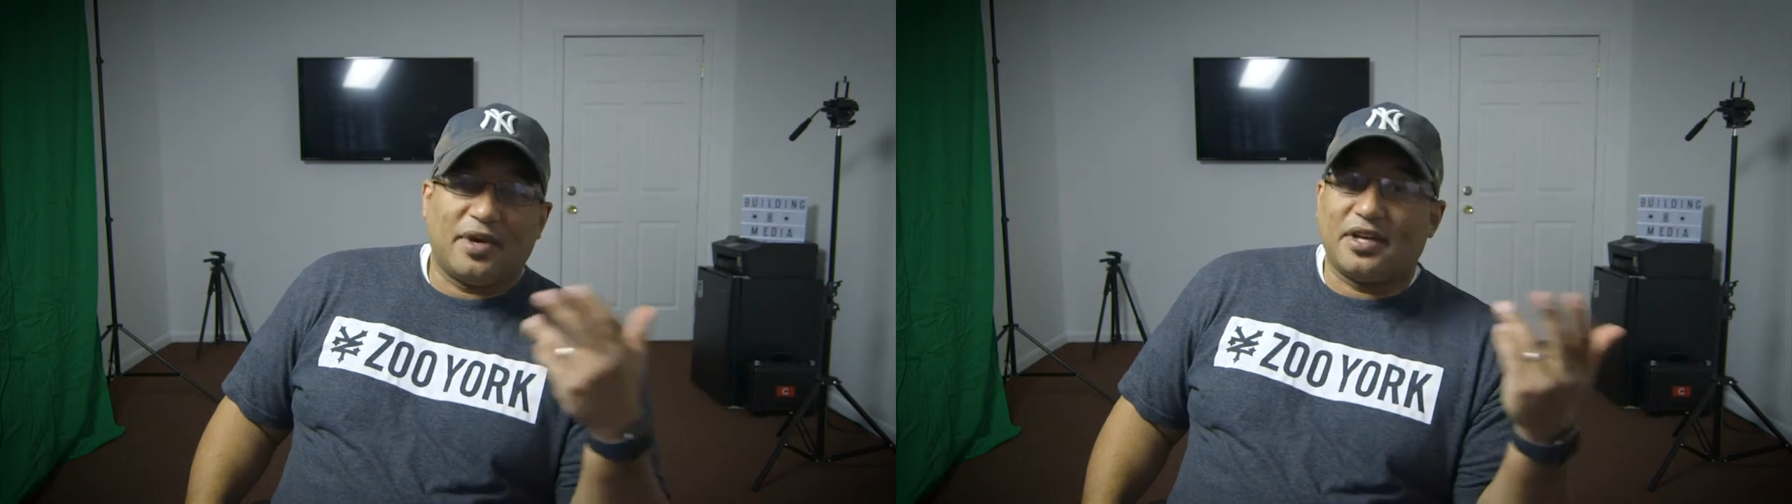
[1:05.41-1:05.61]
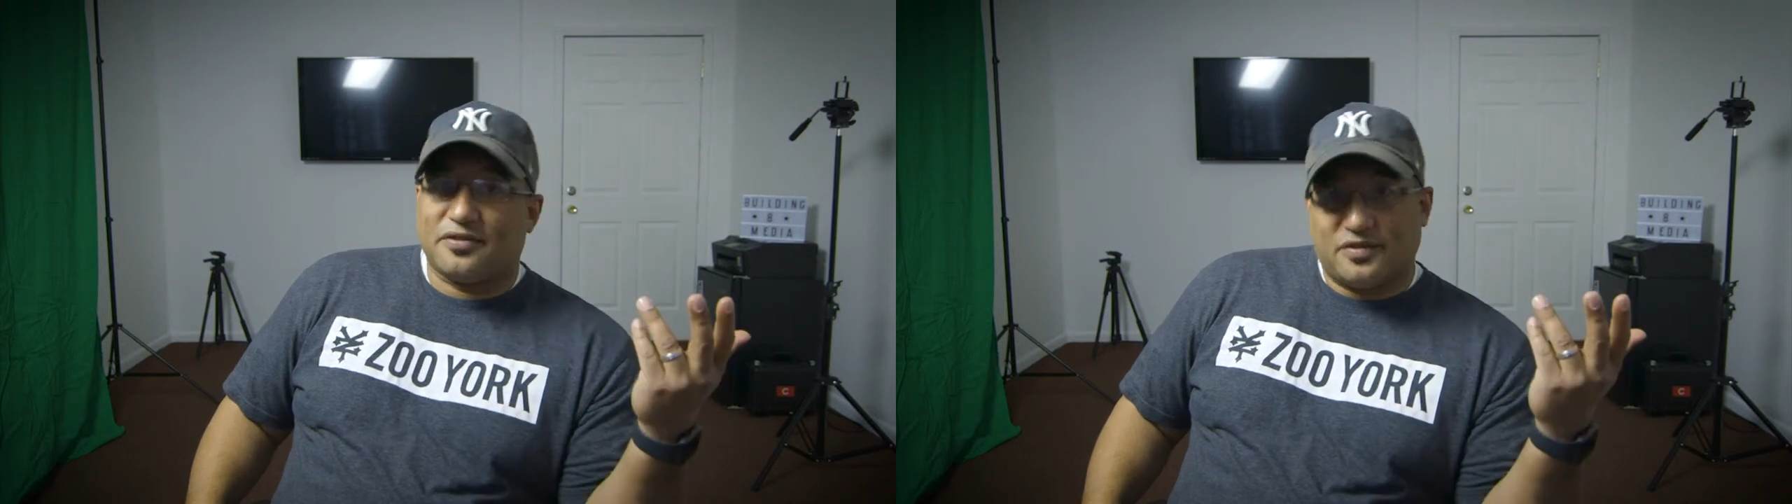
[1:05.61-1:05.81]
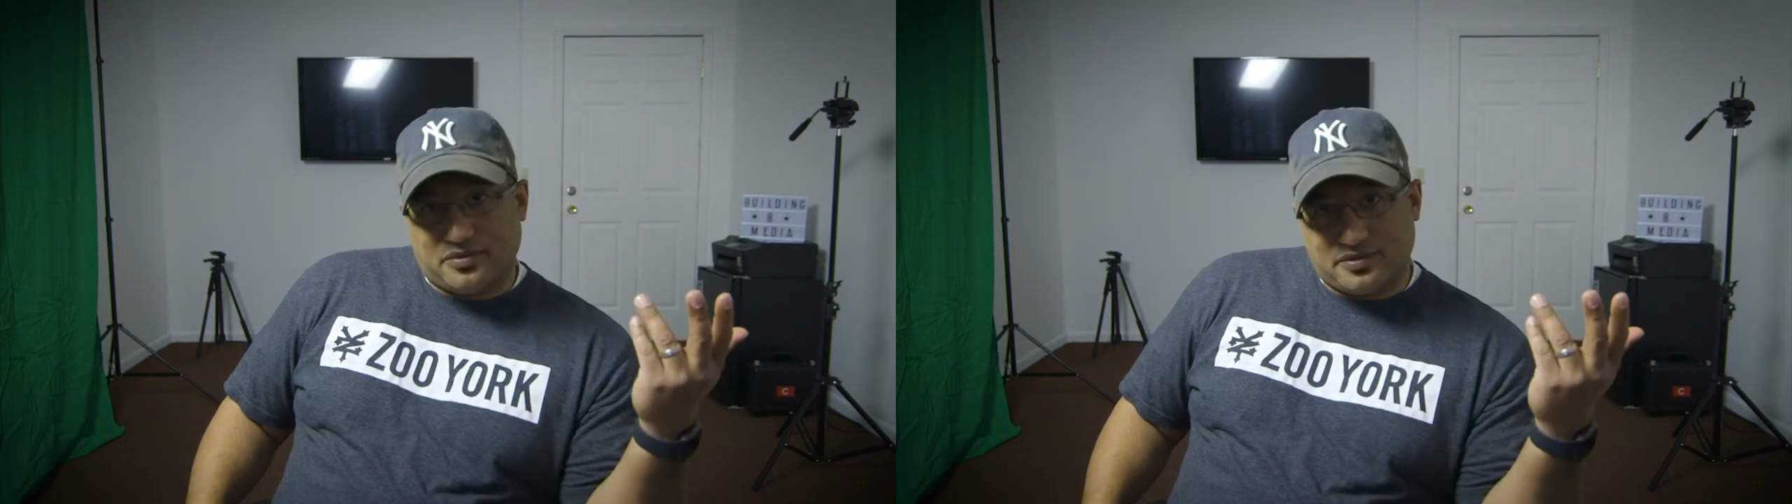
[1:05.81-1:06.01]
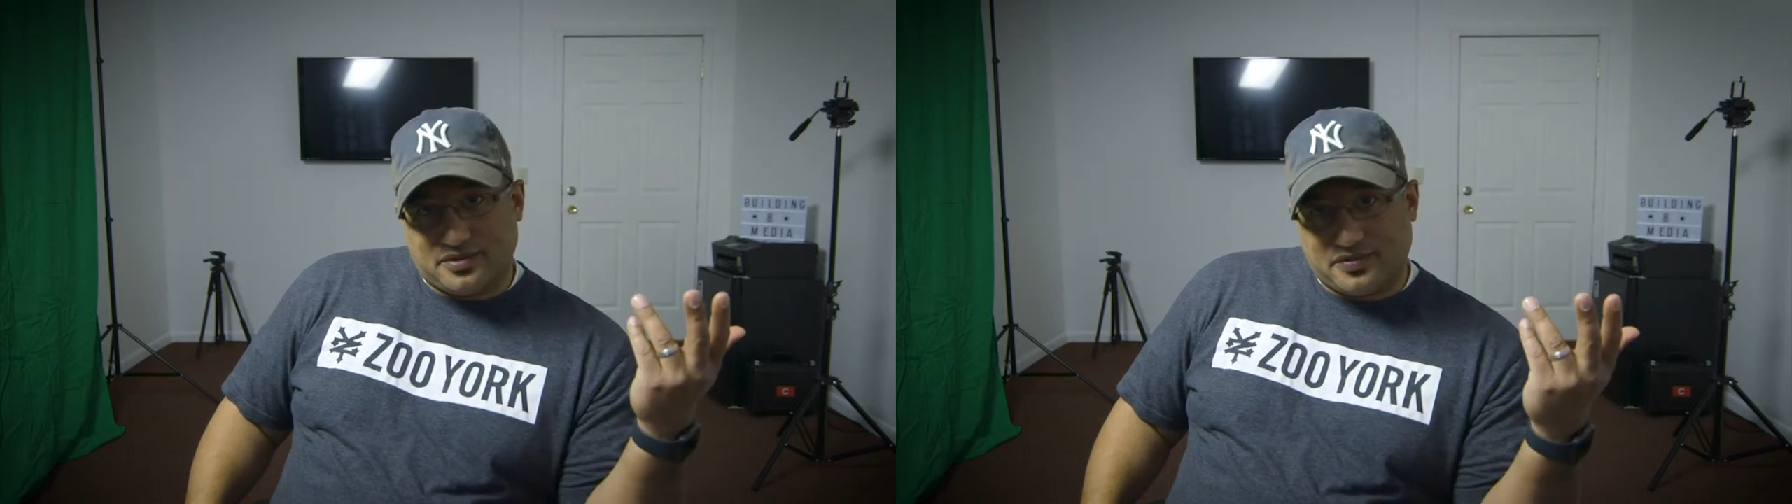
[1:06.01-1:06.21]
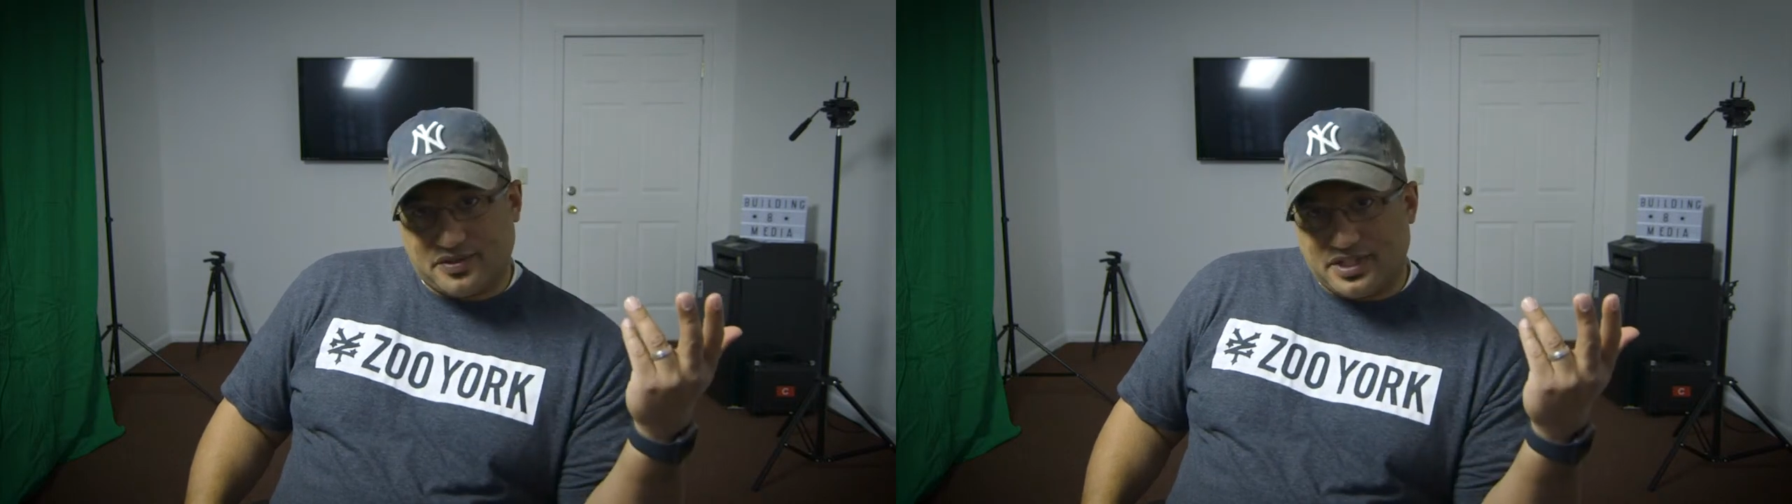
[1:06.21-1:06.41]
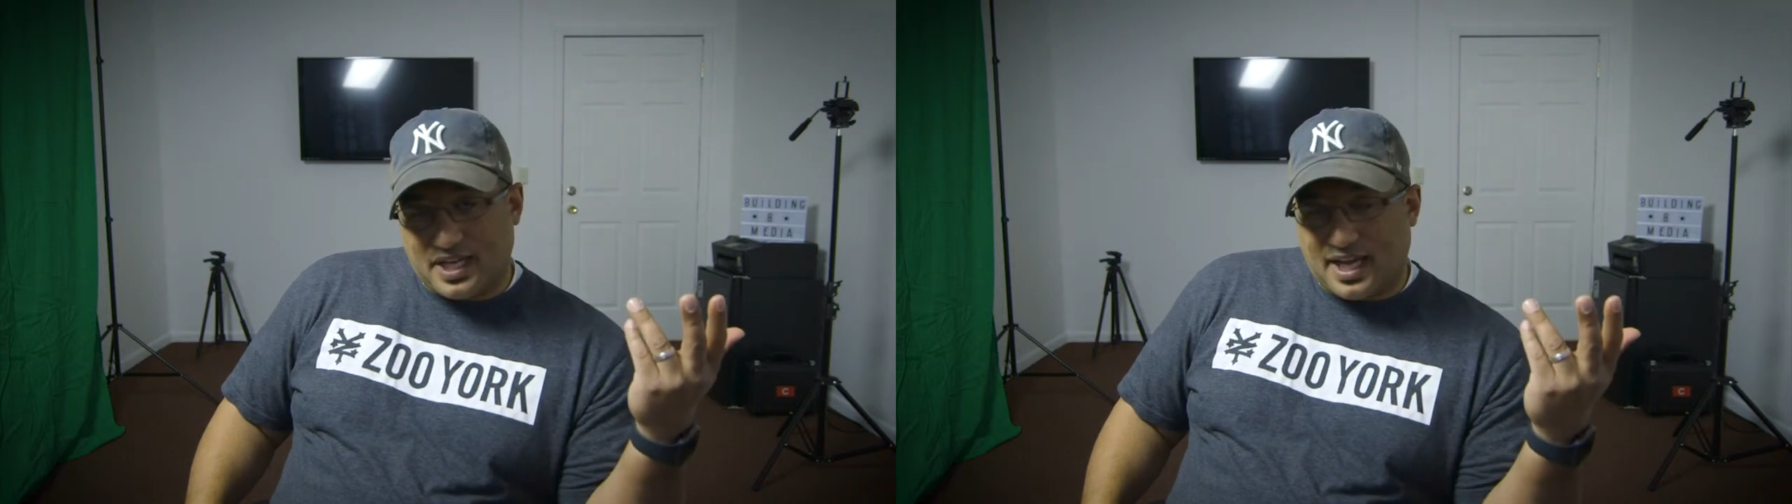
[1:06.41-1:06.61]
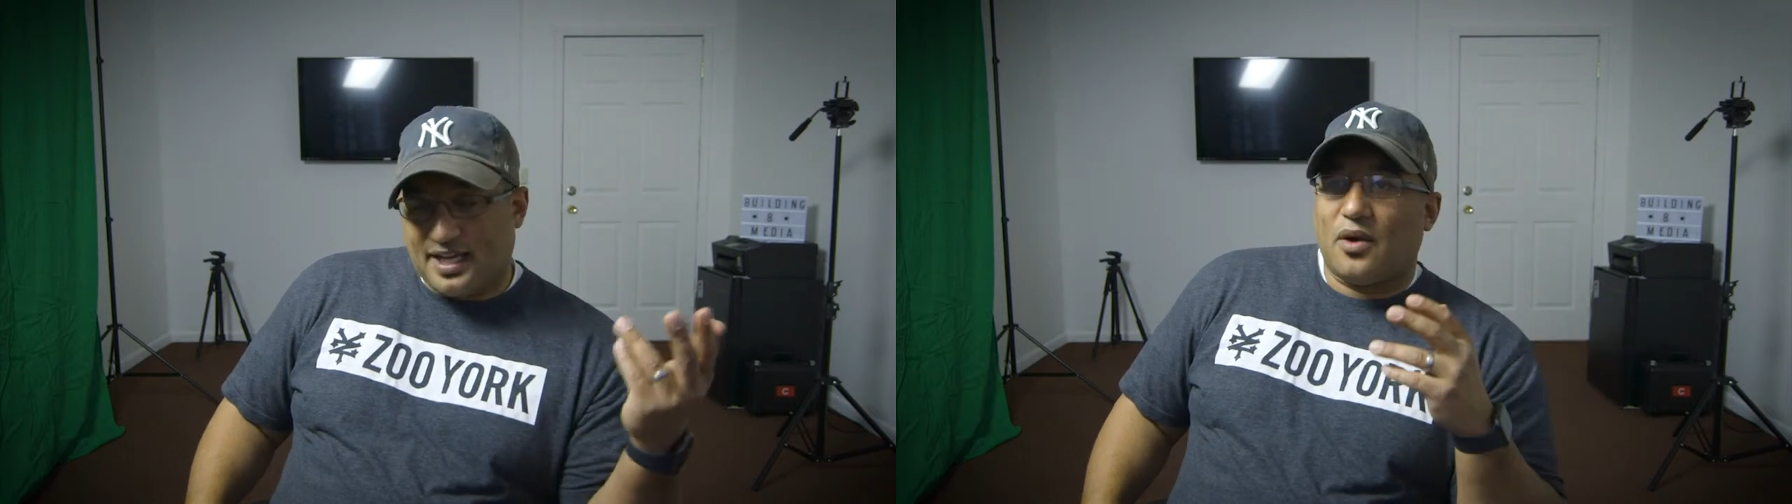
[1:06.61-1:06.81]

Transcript: microphones for today.